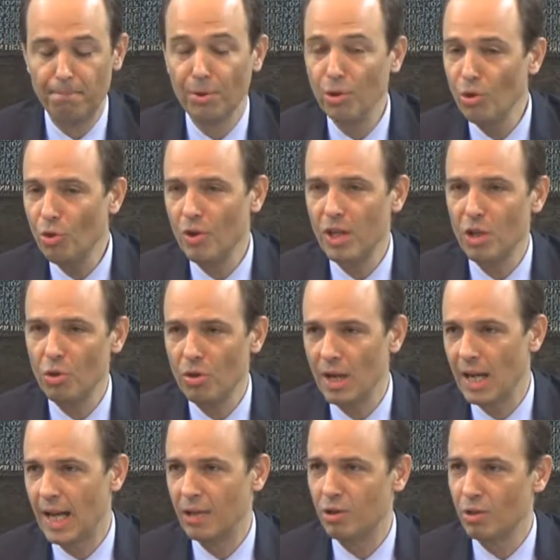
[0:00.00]

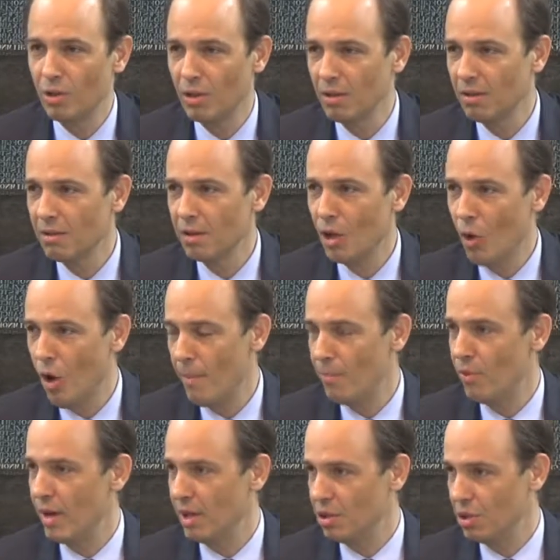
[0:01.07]
pluri-unilateral
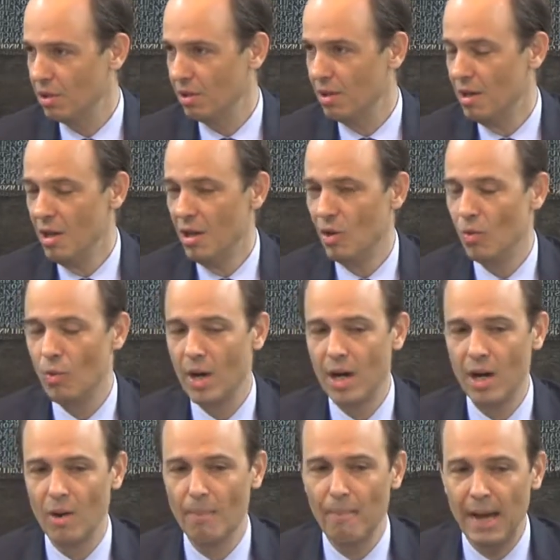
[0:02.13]
cooperation,
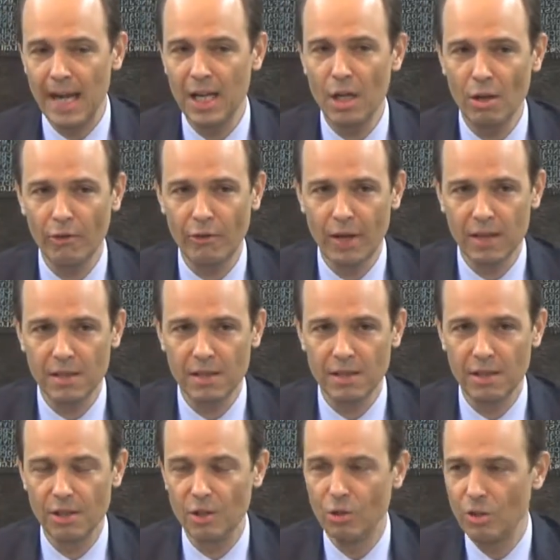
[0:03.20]
where many of
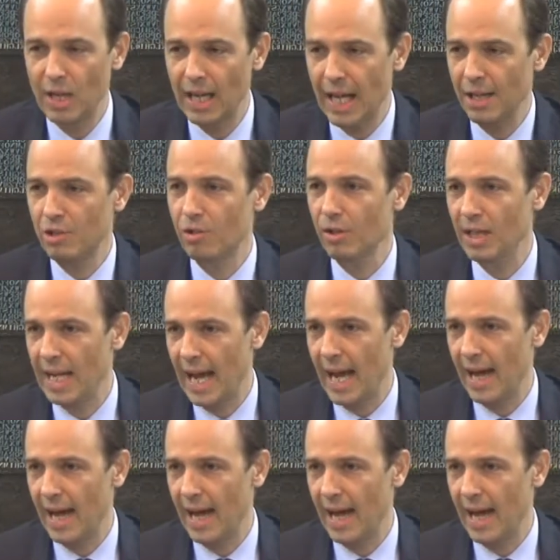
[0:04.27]
us unilaterally